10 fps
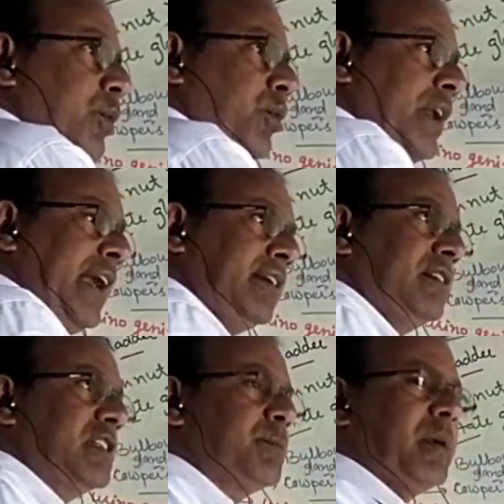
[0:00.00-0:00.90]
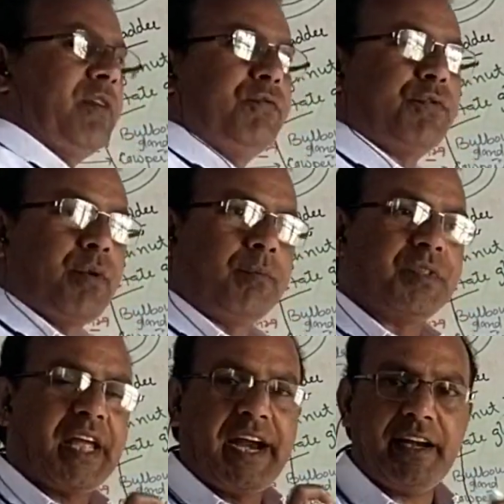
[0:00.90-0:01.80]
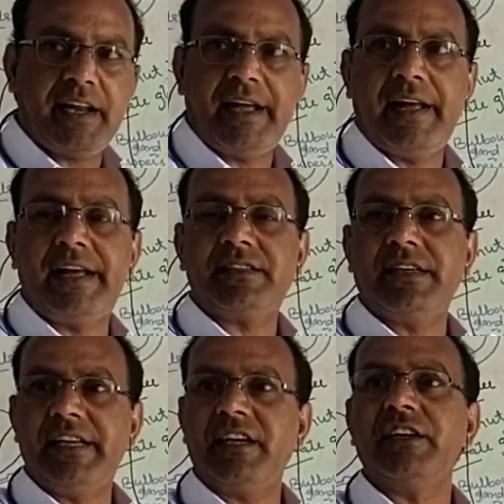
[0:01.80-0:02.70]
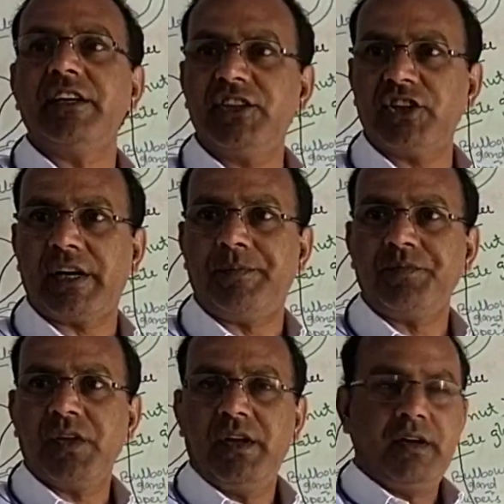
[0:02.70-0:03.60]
protect the sperm from that acidic nature